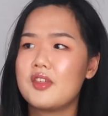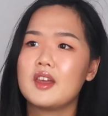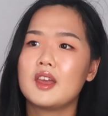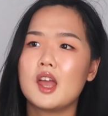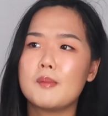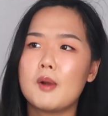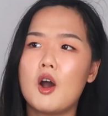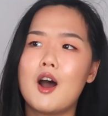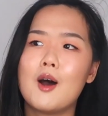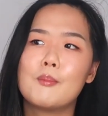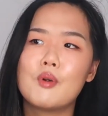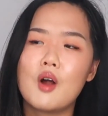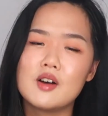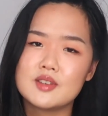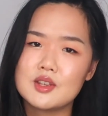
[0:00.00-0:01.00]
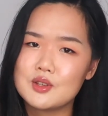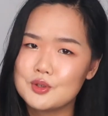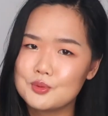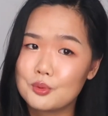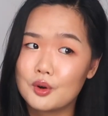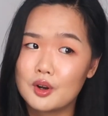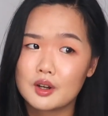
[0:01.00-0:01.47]
thinking about how
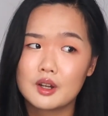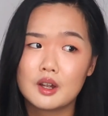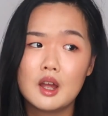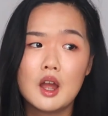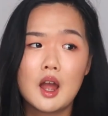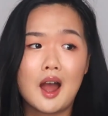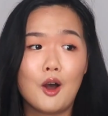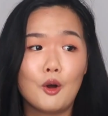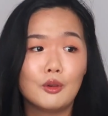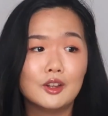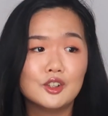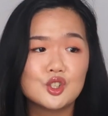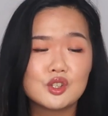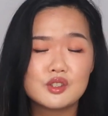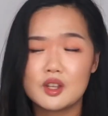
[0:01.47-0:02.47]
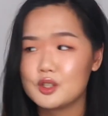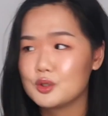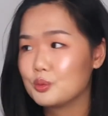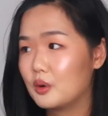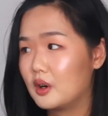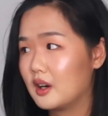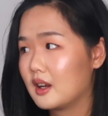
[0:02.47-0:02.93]
processes work, how
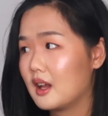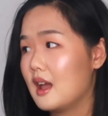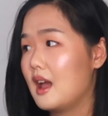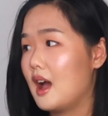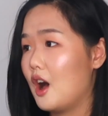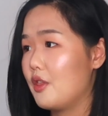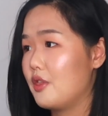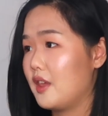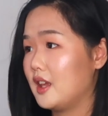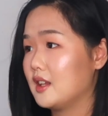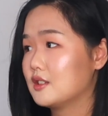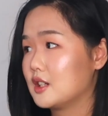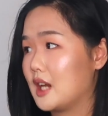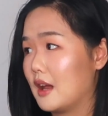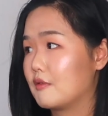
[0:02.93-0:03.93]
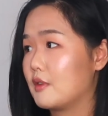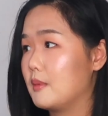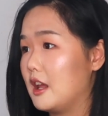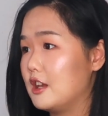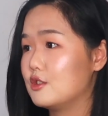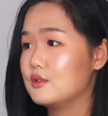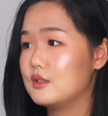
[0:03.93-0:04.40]
logistics work, how things get from
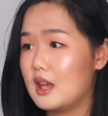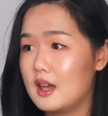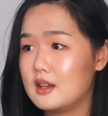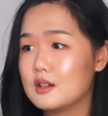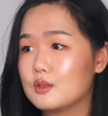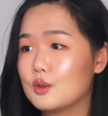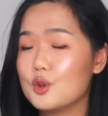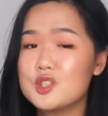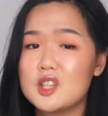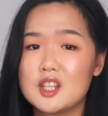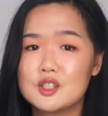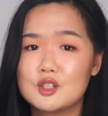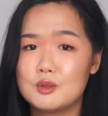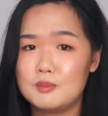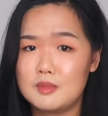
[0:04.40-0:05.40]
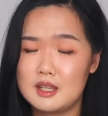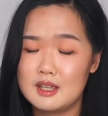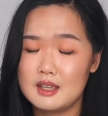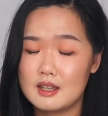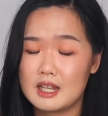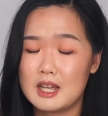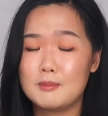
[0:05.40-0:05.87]
A to Z, those things to
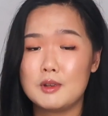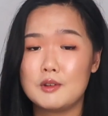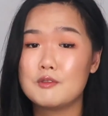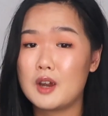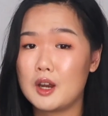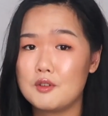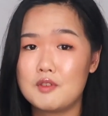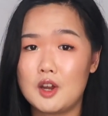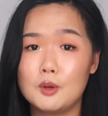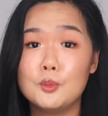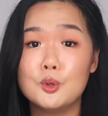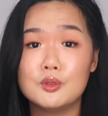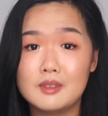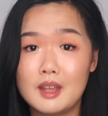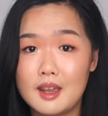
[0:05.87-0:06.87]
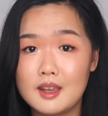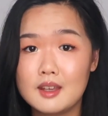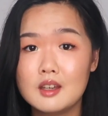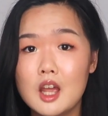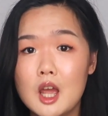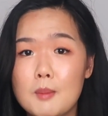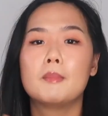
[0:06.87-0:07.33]
me can be very
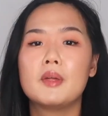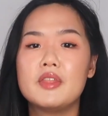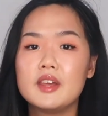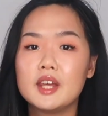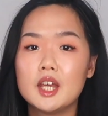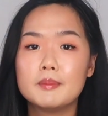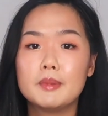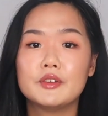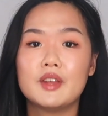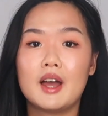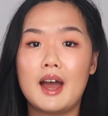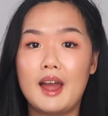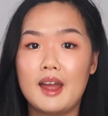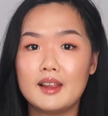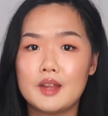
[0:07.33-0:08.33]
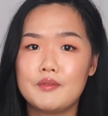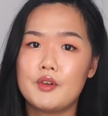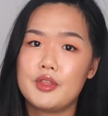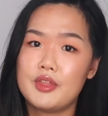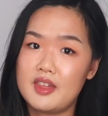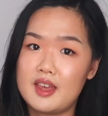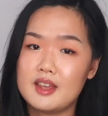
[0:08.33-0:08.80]
mundane. But thinking about the high
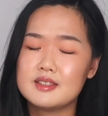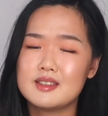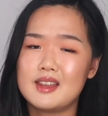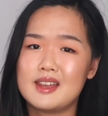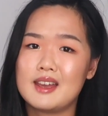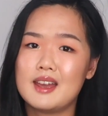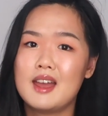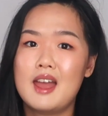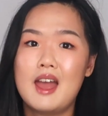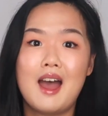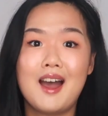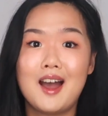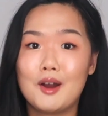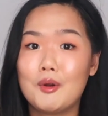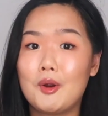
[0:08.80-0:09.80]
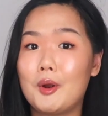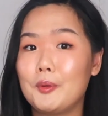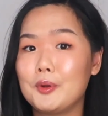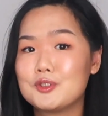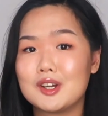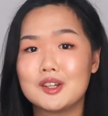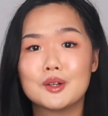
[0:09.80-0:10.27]
level things, like how
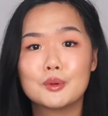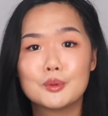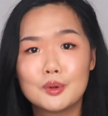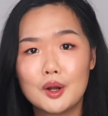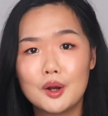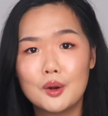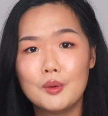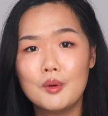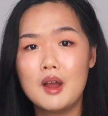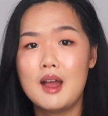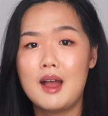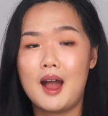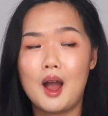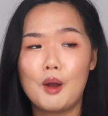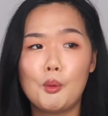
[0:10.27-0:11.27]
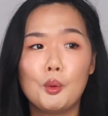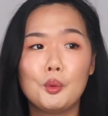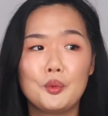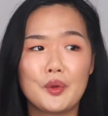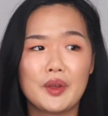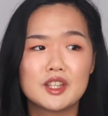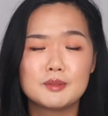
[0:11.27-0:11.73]
are we trying to grow, how
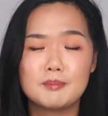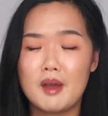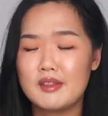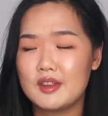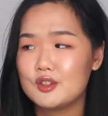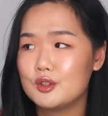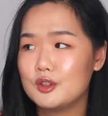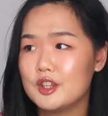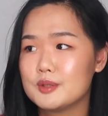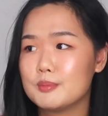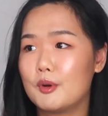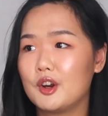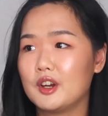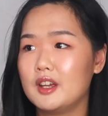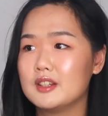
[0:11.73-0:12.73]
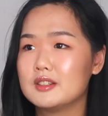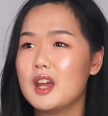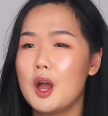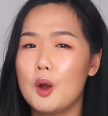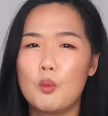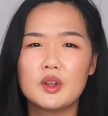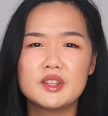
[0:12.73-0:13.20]
will we expand into this market,
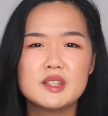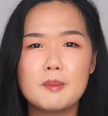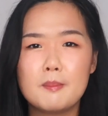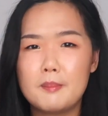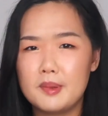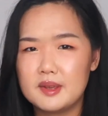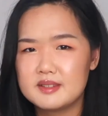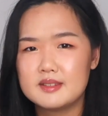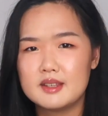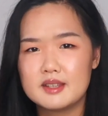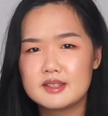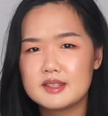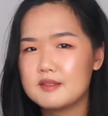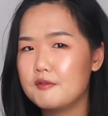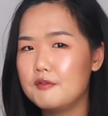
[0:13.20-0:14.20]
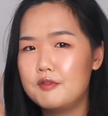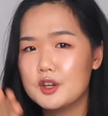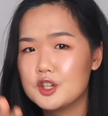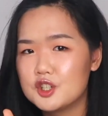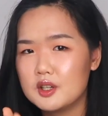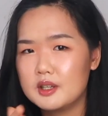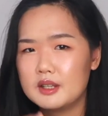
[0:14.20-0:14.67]
what's the business
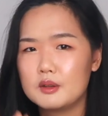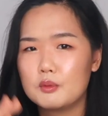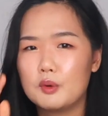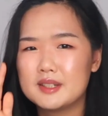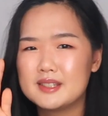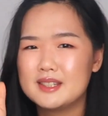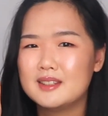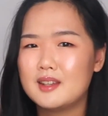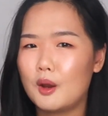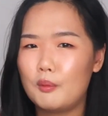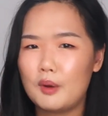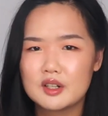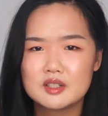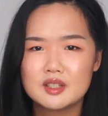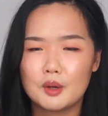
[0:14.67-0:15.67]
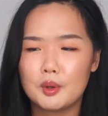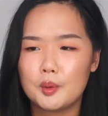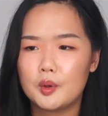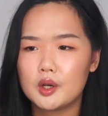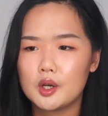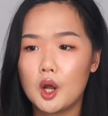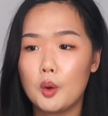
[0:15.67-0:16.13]
vision, what's the direction that we
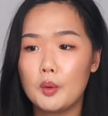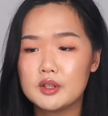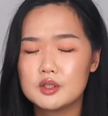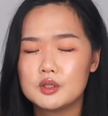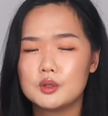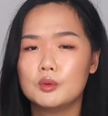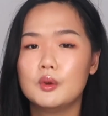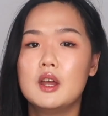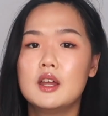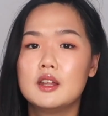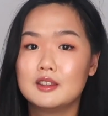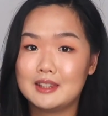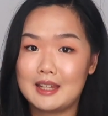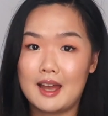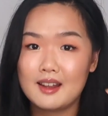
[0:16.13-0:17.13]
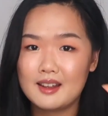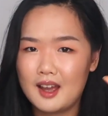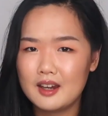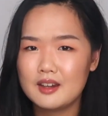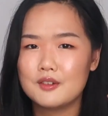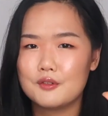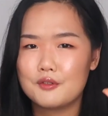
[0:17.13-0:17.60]
want to go into, that
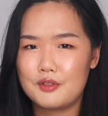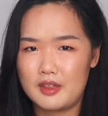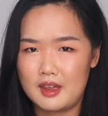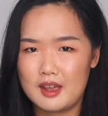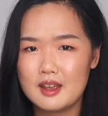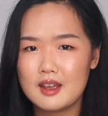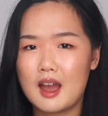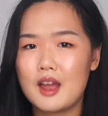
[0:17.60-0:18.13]
kind of thing